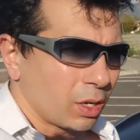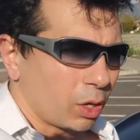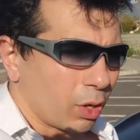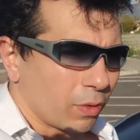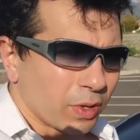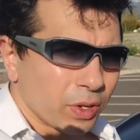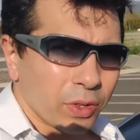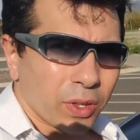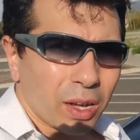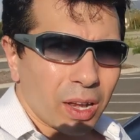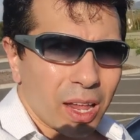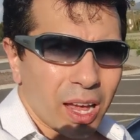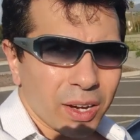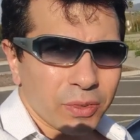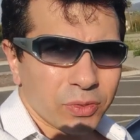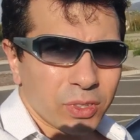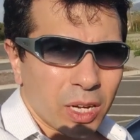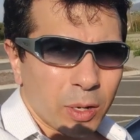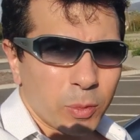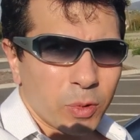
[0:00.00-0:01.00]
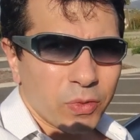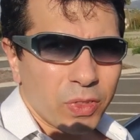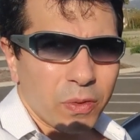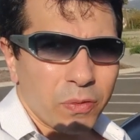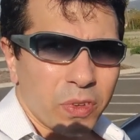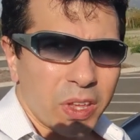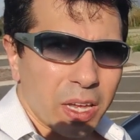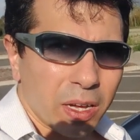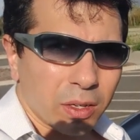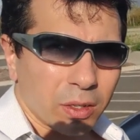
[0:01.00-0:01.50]
over the lifetime of the
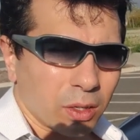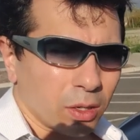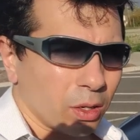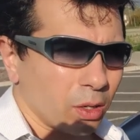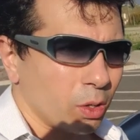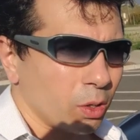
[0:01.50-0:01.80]
vehicle